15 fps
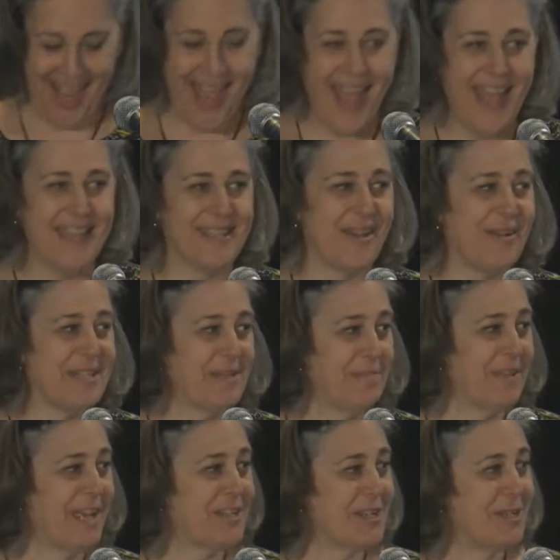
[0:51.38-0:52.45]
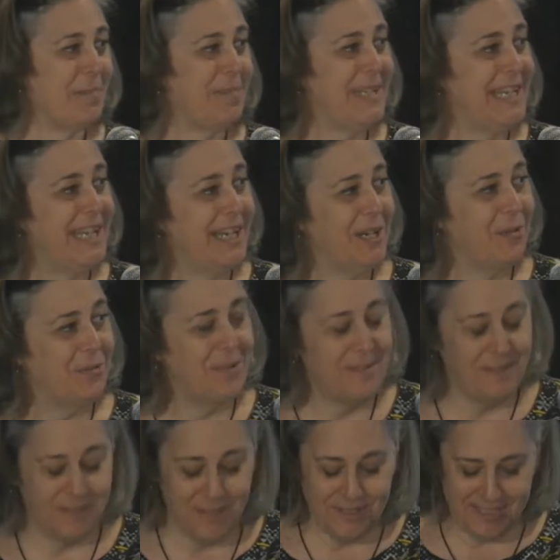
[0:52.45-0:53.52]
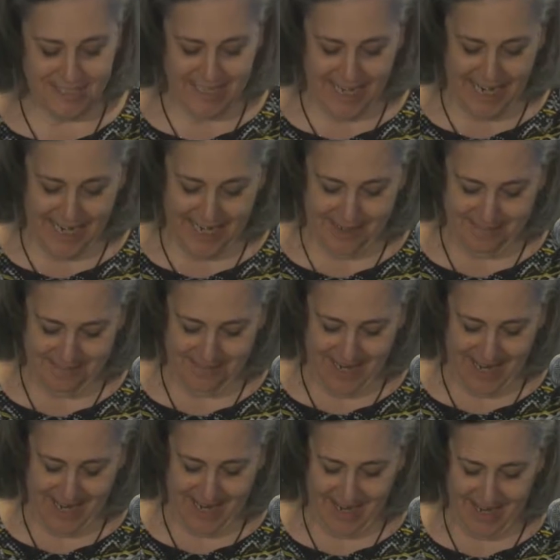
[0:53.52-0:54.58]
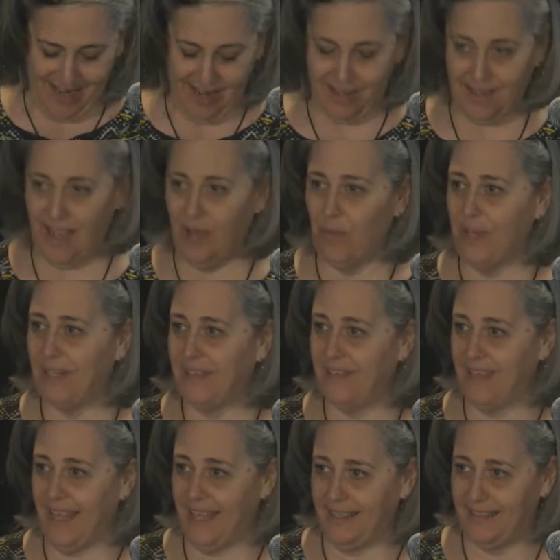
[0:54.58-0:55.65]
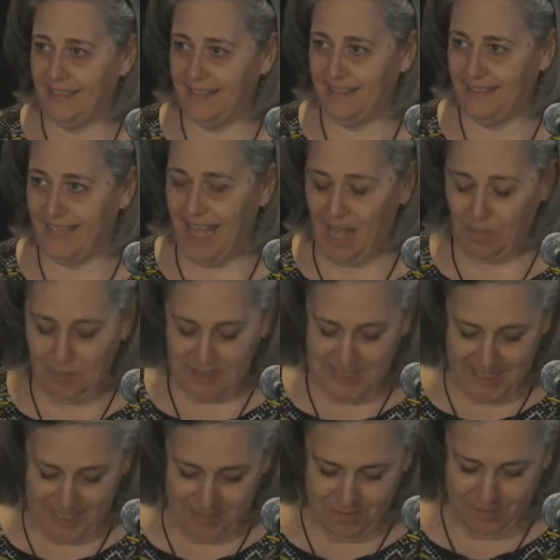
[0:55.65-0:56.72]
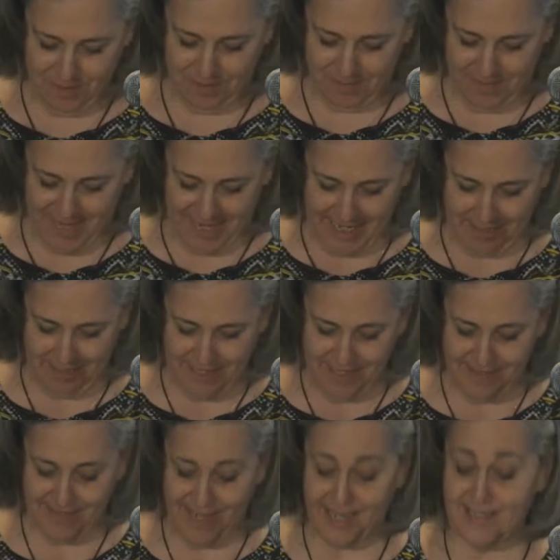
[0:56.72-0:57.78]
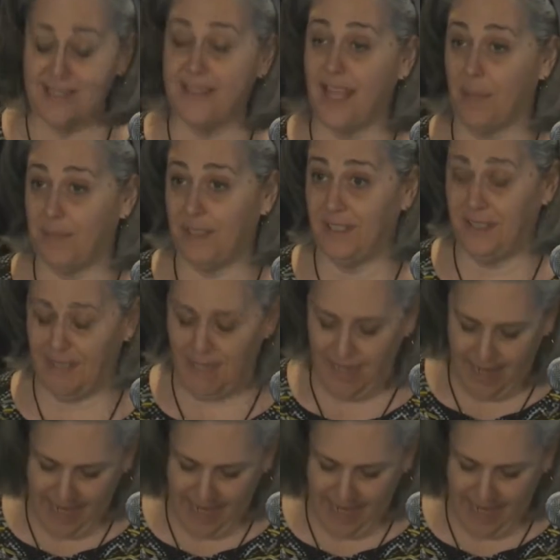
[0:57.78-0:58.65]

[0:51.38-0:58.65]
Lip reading: So it's a pleasure to be here with you today. I want to thank the ALPA team for inviting me. Thanks, Captain